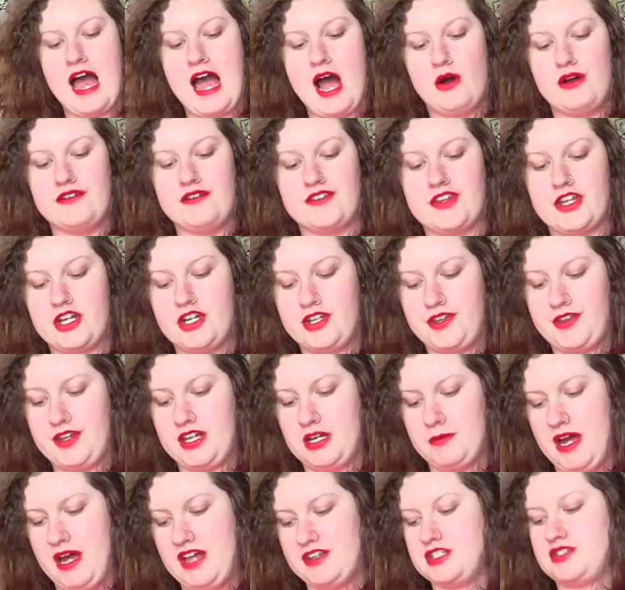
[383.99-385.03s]
However, the good thing
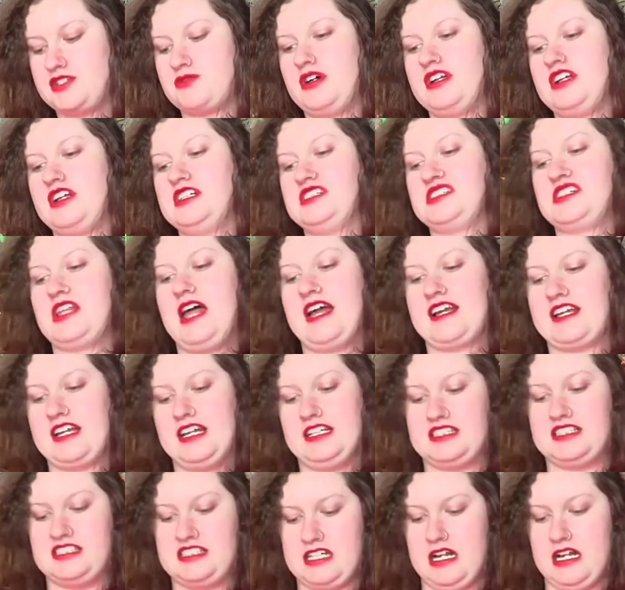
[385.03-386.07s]
about this one is like
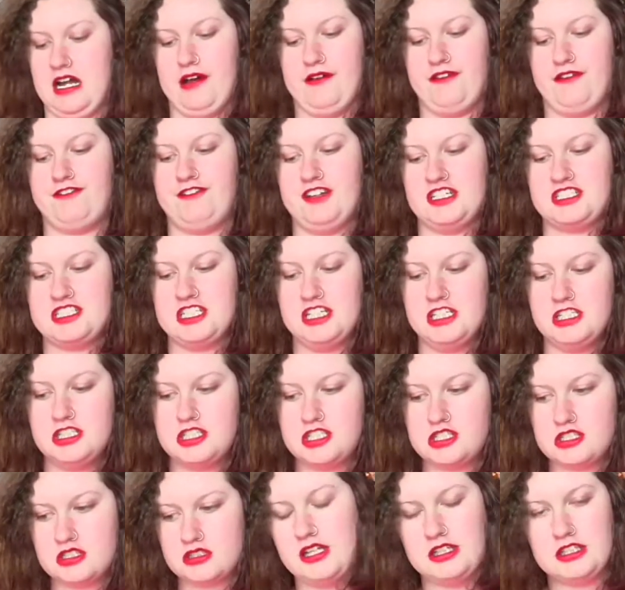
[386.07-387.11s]
it's a fitted
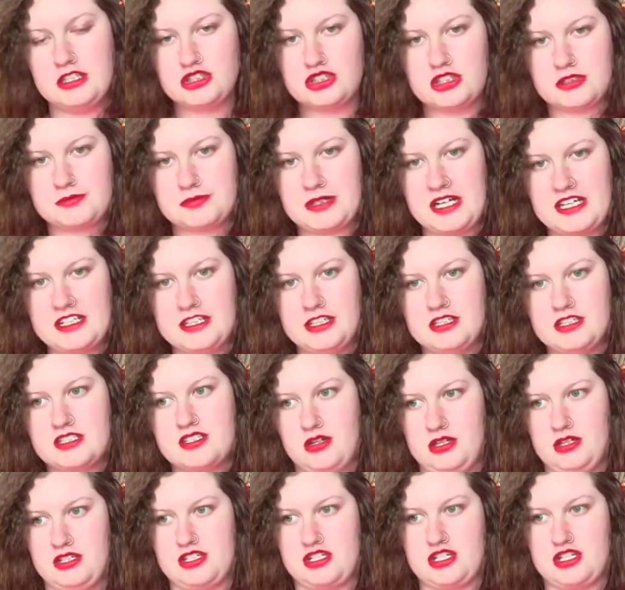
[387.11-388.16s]
electric blanket,
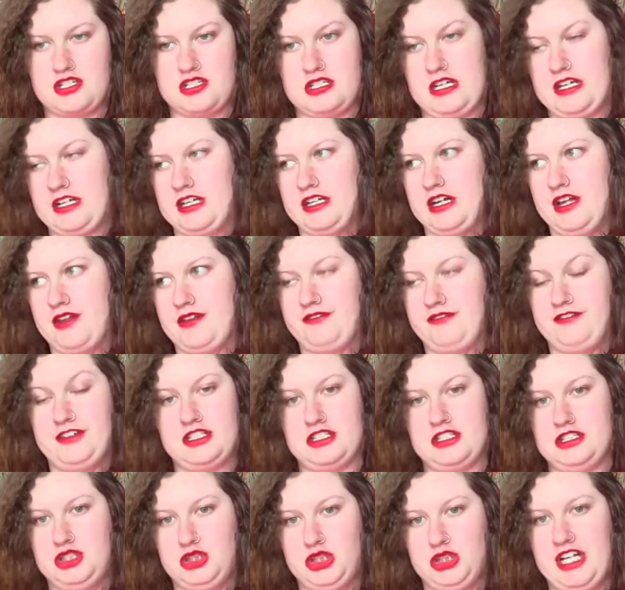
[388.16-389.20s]
so it's just like another
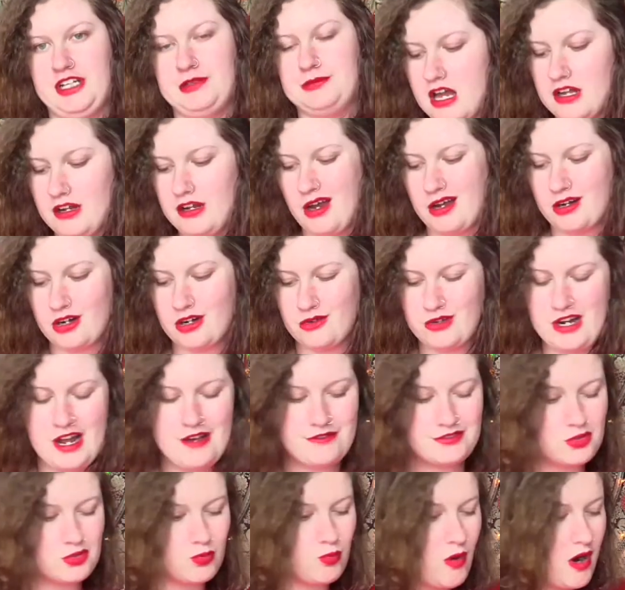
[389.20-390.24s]
fitted sheet, and I don't
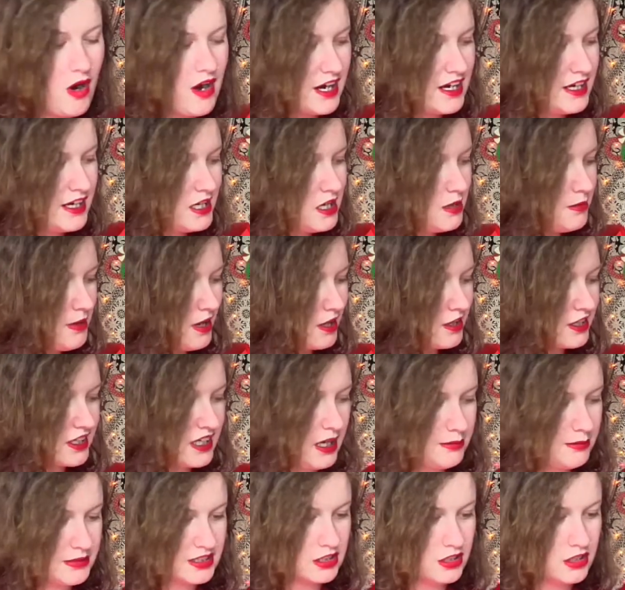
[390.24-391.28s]
have to worry about it
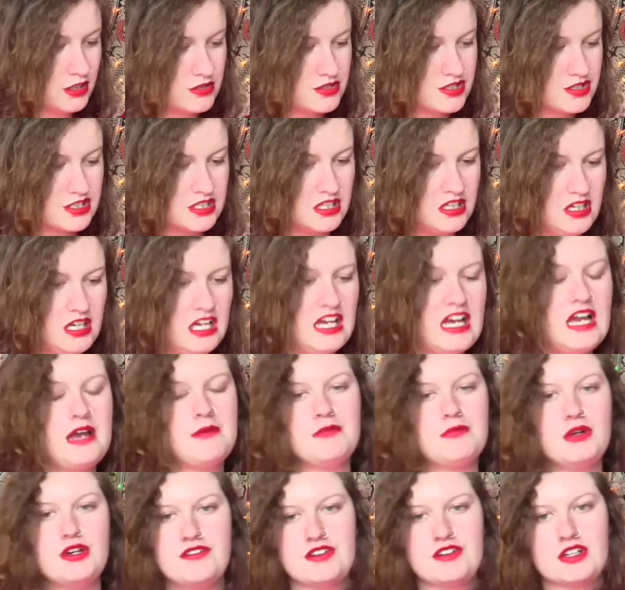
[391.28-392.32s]
coming loose
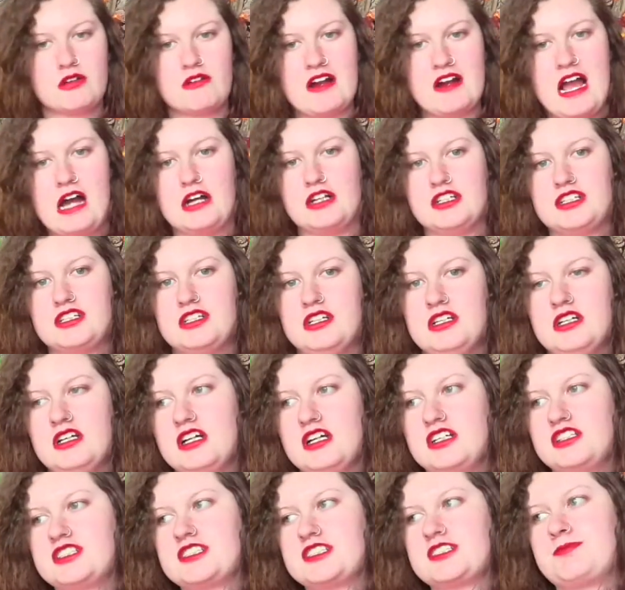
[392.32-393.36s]
and moving around
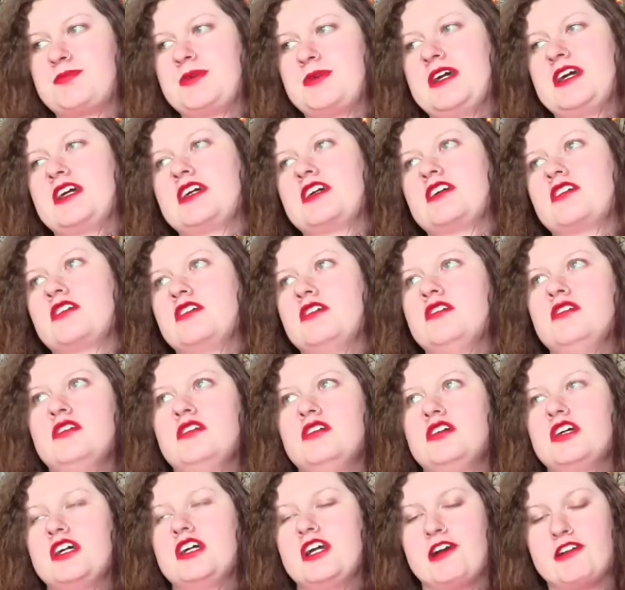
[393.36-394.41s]
and just being
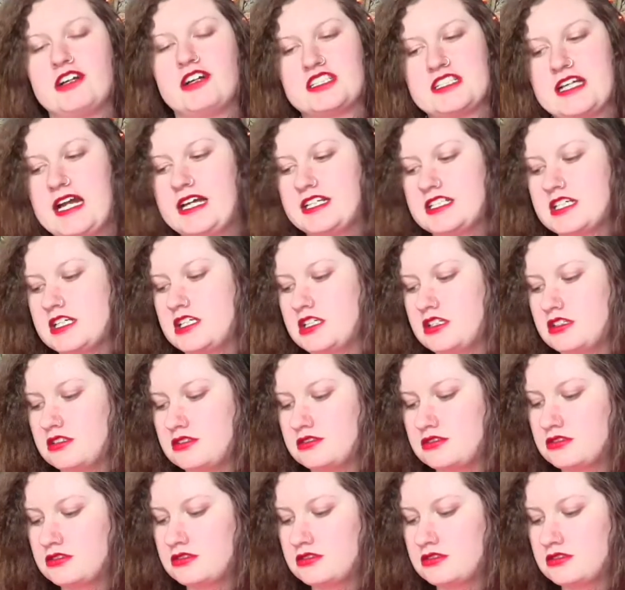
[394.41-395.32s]
irritating.